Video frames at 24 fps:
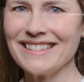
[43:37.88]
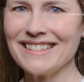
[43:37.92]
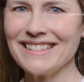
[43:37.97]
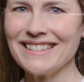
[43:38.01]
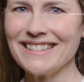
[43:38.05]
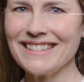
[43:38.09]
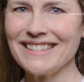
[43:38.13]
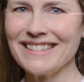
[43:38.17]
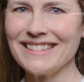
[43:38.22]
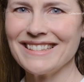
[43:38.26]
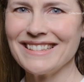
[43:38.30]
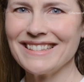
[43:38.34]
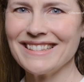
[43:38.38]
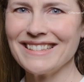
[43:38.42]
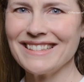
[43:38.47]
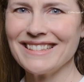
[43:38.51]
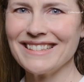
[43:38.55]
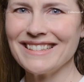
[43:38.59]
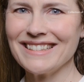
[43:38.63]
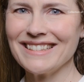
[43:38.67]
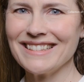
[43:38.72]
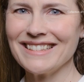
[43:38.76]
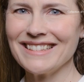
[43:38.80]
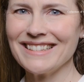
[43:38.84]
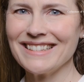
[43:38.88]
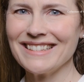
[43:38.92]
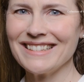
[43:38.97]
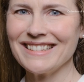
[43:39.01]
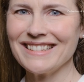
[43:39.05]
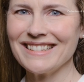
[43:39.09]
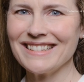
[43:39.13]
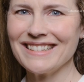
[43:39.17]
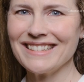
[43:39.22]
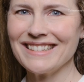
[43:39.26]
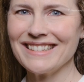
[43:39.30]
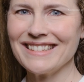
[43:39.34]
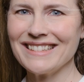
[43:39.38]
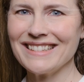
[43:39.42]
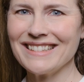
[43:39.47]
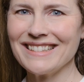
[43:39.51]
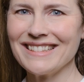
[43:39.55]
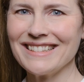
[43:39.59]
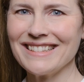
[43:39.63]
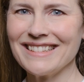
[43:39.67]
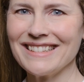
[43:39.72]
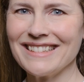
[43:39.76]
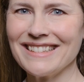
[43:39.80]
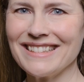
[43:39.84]
Barrett is not certain.
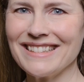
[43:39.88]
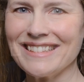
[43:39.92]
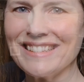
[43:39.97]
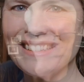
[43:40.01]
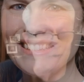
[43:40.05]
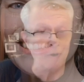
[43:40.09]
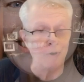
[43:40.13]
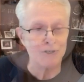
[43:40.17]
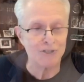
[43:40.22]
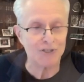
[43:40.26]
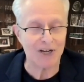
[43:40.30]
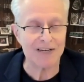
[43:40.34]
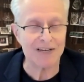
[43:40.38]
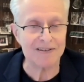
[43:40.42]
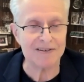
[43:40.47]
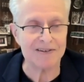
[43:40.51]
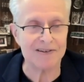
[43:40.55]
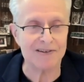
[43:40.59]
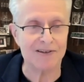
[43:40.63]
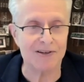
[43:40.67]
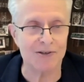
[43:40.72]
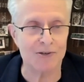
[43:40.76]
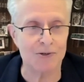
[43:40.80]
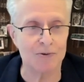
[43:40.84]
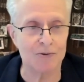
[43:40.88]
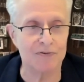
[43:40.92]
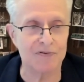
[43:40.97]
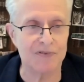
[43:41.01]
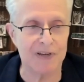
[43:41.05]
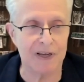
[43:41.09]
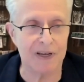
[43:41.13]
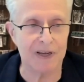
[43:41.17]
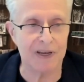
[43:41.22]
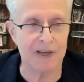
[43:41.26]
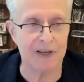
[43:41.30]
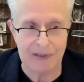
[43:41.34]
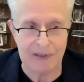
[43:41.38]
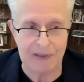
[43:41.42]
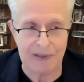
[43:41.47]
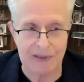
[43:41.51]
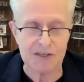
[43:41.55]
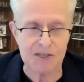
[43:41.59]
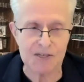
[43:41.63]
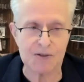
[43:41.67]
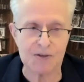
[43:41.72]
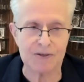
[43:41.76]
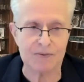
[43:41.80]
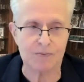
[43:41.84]
But there are 4 justices who've said
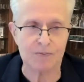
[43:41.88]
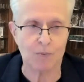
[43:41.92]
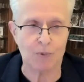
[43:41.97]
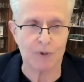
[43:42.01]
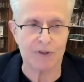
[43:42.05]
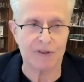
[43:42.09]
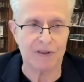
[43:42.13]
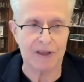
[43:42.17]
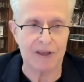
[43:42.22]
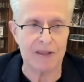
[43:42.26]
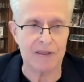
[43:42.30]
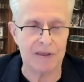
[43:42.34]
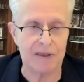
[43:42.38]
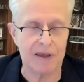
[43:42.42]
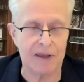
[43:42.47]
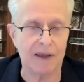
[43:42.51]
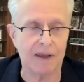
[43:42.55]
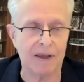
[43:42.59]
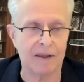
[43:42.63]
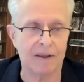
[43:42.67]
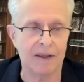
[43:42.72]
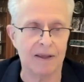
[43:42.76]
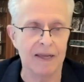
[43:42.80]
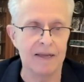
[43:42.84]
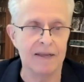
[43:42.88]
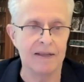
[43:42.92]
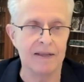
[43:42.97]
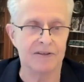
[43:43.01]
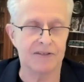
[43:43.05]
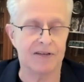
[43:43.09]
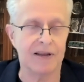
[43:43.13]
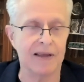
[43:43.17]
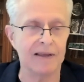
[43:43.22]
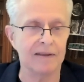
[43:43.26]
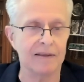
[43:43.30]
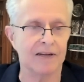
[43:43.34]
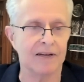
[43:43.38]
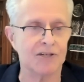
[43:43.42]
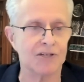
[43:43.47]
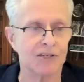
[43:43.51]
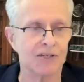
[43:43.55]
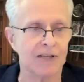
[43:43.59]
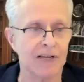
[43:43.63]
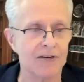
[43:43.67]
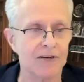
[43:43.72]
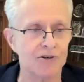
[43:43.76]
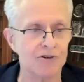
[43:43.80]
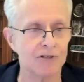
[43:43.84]
that's what they think state
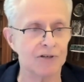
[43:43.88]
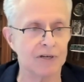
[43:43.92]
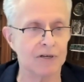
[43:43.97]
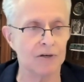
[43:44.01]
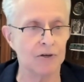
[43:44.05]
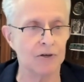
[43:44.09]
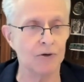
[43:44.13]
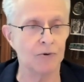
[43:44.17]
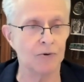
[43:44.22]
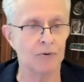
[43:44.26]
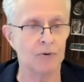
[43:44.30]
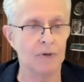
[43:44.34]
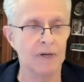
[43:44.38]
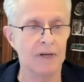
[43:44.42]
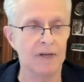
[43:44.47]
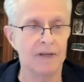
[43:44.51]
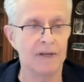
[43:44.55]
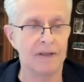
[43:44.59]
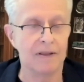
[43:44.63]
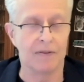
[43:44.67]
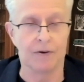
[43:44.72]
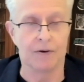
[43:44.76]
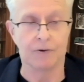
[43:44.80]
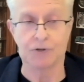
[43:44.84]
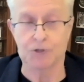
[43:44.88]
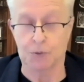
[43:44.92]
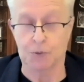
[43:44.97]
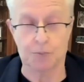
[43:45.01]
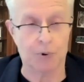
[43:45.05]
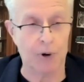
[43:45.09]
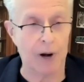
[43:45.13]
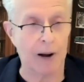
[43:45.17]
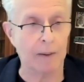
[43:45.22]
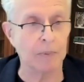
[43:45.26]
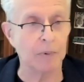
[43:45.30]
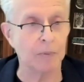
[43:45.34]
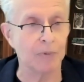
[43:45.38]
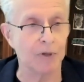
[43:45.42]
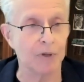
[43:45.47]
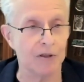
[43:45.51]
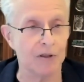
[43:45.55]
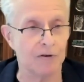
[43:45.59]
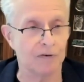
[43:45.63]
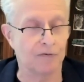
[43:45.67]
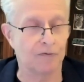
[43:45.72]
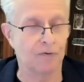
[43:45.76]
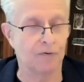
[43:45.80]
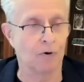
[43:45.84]
legislatures can do. Those are probably
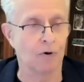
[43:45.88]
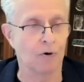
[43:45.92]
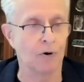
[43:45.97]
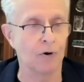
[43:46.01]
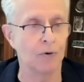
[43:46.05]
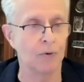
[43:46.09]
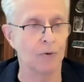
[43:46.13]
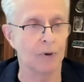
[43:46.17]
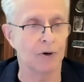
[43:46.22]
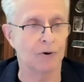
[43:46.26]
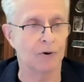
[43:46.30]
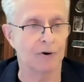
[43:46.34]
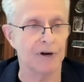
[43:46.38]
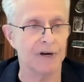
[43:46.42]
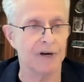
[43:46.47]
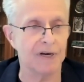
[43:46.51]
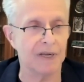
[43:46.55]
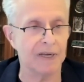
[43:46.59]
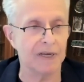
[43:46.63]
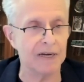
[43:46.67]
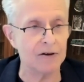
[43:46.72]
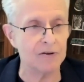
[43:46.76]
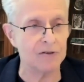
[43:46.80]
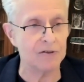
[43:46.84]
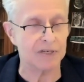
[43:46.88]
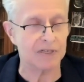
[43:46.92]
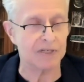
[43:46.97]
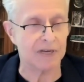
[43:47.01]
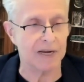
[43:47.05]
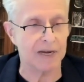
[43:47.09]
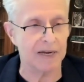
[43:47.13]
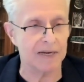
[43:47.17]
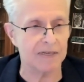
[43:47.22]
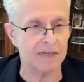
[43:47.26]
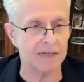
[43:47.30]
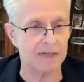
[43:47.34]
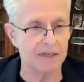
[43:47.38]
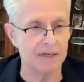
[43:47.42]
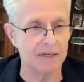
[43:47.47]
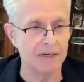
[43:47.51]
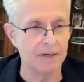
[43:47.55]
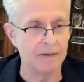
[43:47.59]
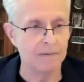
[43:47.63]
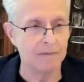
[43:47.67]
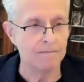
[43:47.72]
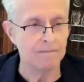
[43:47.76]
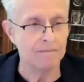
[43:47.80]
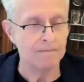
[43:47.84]
the 4 who agreed to hear this case.
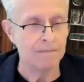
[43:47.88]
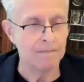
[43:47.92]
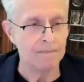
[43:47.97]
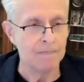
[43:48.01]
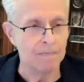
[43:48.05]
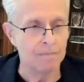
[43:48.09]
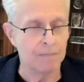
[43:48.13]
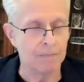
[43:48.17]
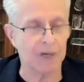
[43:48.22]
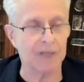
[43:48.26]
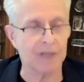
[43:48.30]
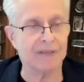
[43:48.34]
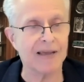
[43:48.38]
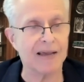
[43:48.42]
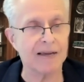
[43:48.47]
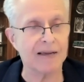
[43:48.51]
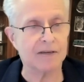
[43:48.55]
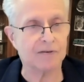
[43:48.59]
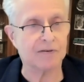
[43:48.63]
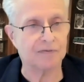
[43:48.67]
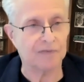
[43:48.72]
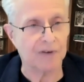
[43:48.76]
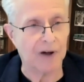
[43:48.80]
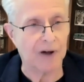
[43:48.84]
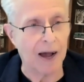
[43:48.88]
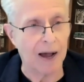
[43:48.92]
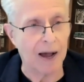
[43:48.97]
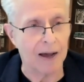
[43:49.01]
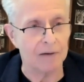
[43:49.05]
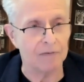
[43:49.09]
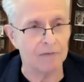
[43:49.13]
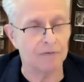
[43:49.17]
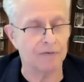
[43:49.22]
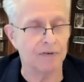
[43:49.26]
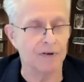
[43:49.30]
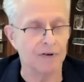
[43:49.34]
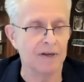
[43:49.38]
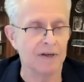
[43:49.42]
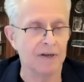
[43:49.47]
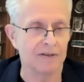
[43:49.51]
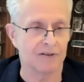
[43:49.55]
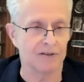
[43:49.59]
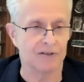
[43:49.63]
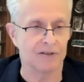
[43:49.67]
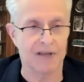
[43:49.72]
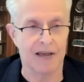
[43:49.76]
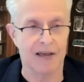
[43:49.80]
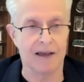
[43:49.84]
But it takes 5
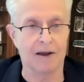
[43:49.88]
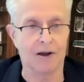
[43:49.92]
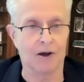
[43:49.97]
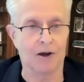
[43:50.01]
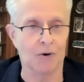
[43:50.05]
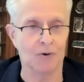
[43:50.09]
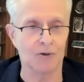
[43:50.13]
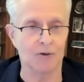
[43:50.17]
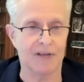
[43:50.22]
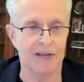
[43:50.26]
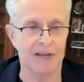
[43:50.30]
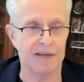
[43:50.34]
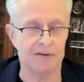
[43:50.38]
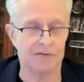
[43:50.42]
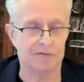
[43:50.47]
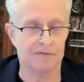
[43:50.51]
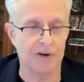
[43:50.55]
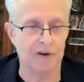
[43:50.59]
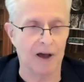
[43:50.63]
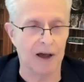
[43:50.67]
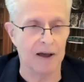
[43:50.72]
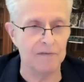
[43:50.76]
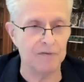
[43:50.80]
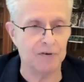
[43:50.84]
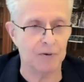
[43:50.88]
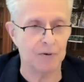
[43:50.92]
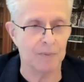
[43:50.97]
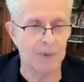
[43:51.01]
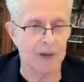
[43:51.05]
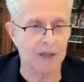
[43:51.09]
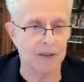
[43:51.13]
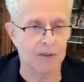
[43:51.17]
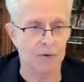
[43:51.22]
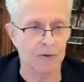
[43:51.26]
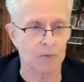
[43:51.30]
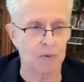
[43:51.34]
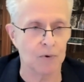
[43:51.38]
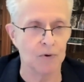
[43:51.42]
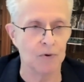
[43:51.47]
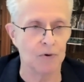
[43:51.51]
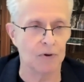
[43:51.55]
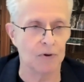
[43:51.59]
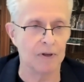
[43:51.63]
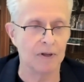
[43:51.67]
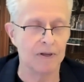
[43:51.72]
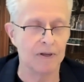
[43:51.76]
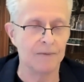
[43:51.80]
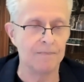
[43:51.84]
to tango. It takes 5 to make the rule.